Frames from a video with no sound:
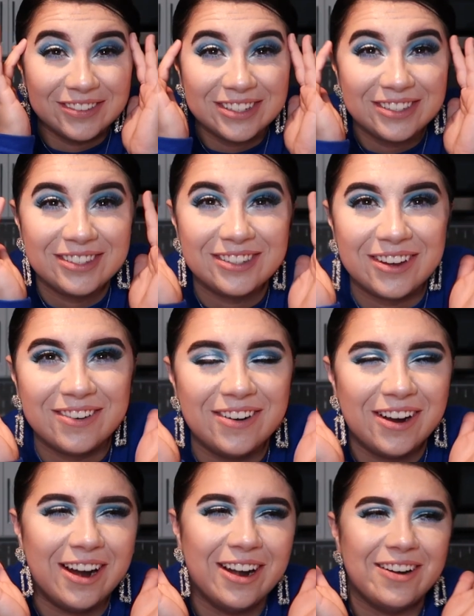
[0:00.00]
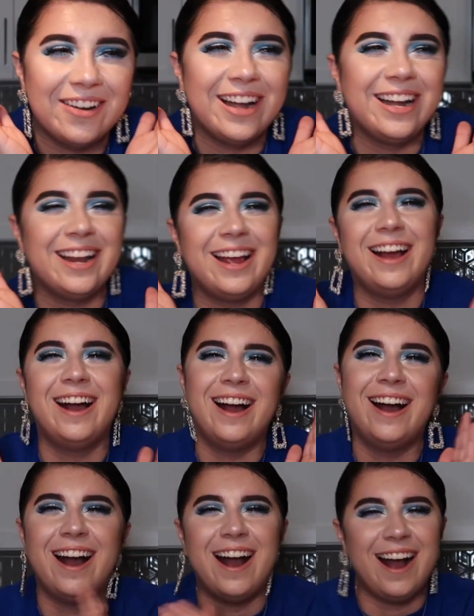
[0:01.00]
me so hard right
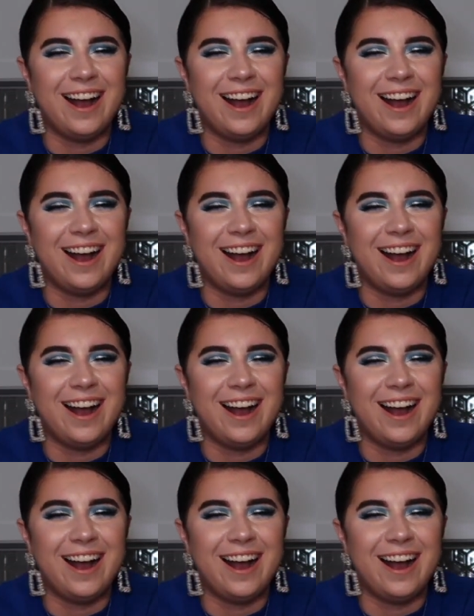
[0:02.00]
now.